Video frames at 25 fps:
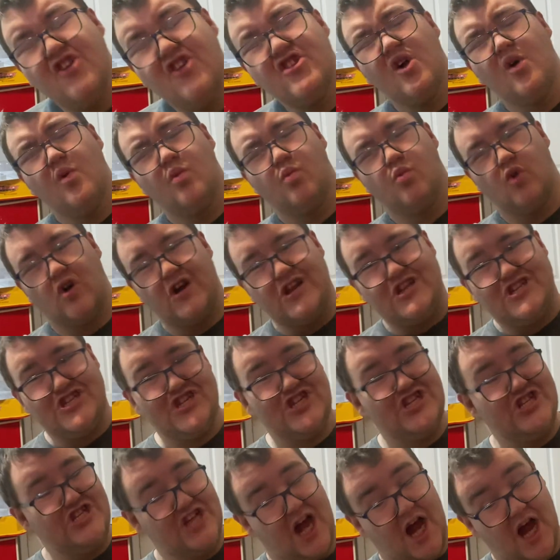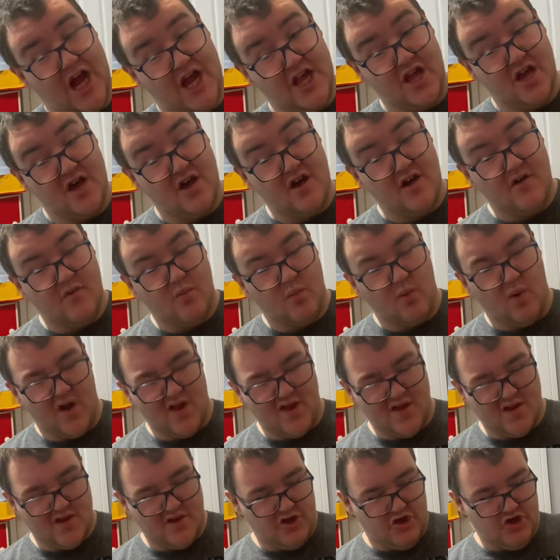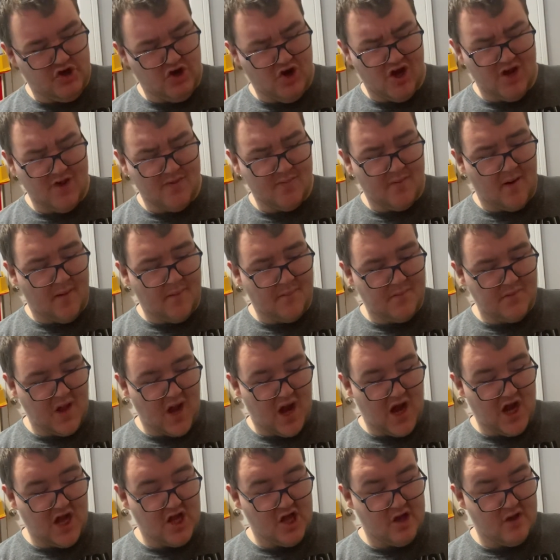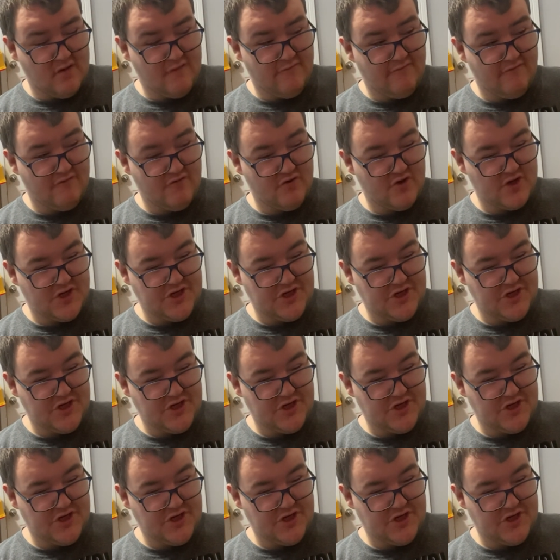unknown what she died of, what Johnny's mom died of.